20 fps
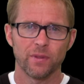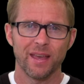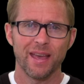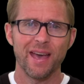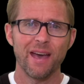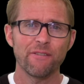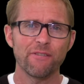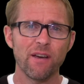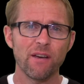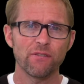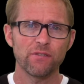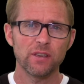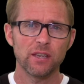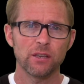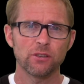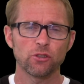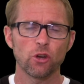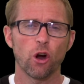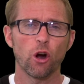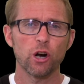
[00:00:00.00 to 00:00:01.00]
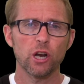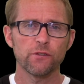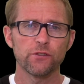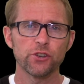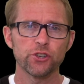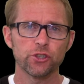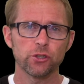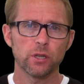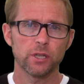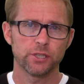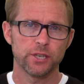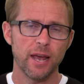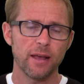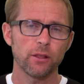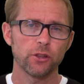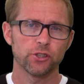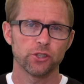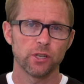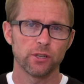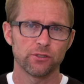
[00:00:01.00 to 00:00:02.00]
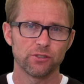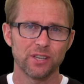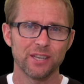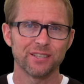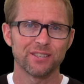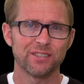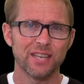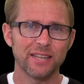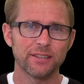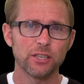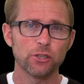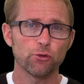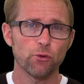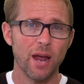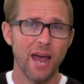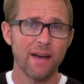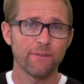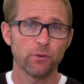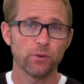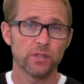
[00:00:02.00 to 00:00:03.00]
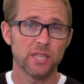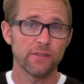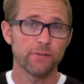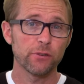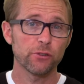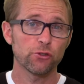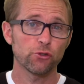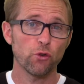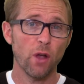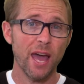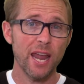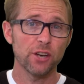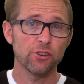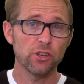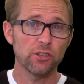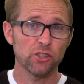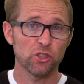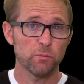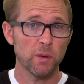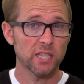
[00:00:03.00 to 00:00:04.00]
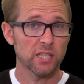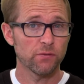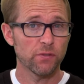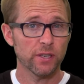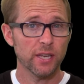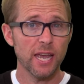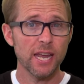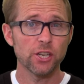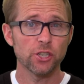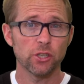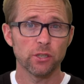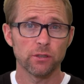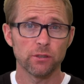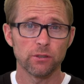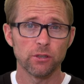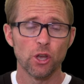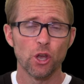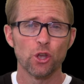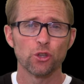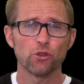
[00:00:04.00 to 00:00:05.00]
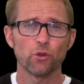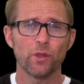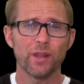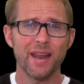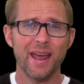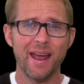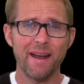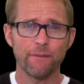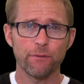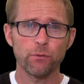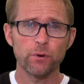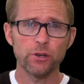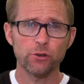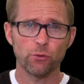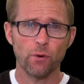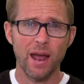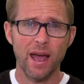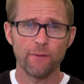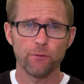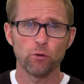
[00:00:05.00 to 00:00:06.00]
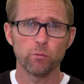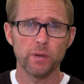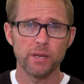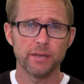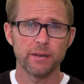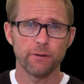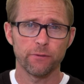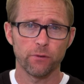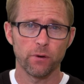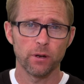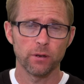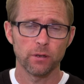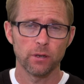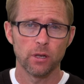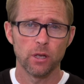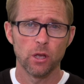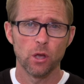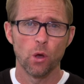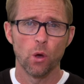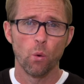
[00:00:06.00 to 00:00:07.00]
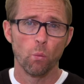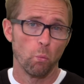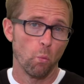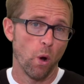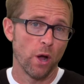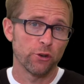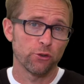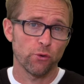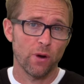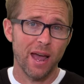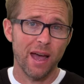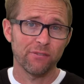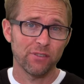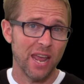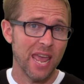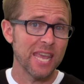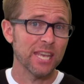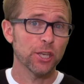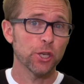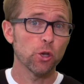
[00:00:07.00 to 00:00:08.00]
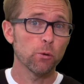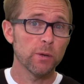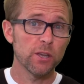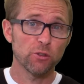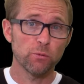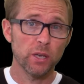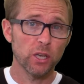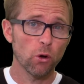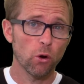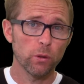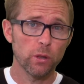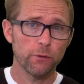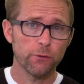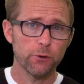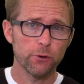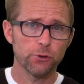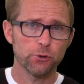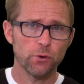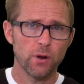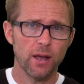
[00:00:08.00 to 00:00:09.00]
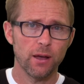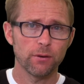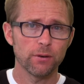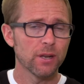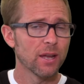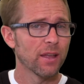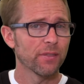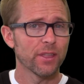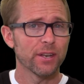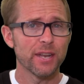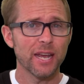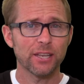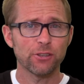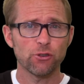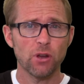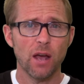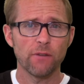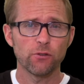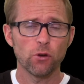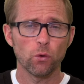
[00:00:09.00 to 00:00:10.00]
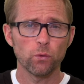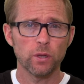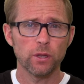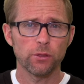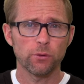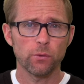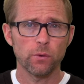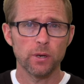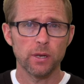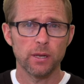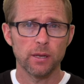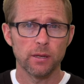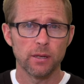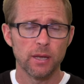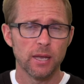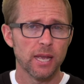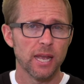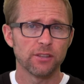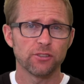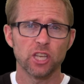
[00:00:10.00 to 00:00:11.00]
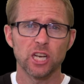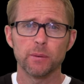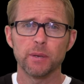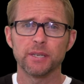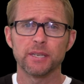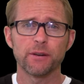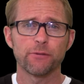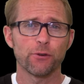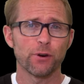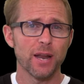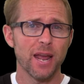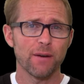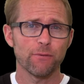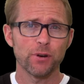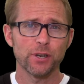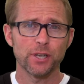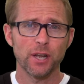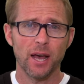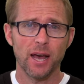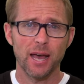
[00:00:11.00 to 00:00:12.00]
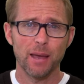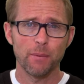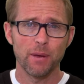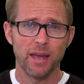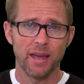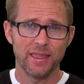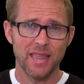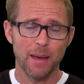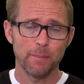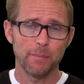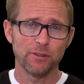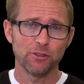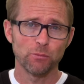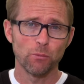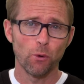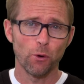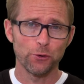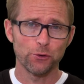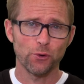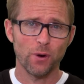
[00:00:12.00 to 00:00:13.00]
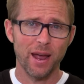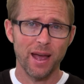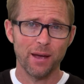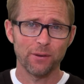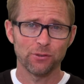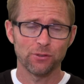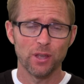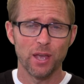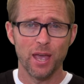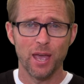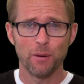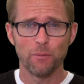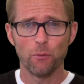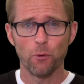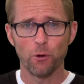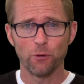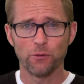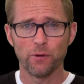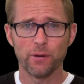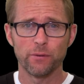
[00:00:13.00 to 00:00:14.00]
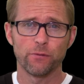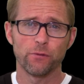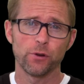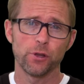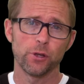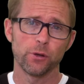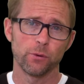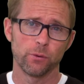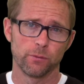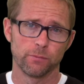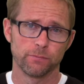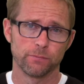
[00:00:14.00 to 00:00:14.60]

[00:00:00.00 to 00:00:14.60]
FFE's artificial intelligence is set to draft with different strategies and specifications so that every draft will be different. One draft, 8 QBs may go in the first round, the next draft only 3. It's going to be different every time, and that means more drafts and more fun for you.